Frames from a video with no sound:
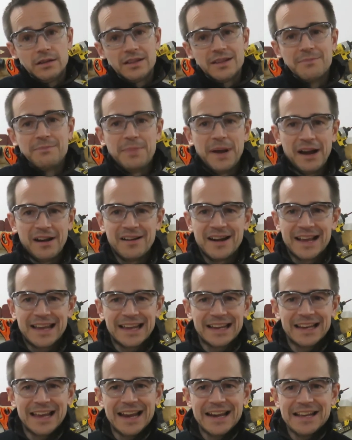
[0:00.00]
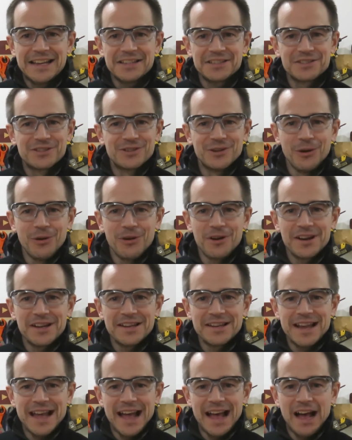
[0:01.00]
the Bare Naked Ladies
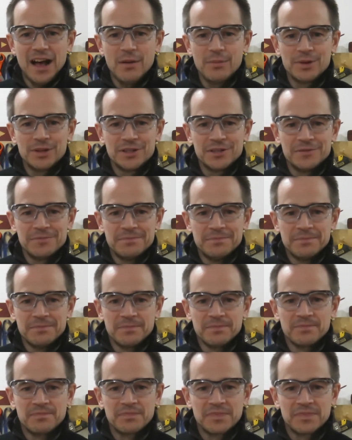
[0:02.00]
Gordon album.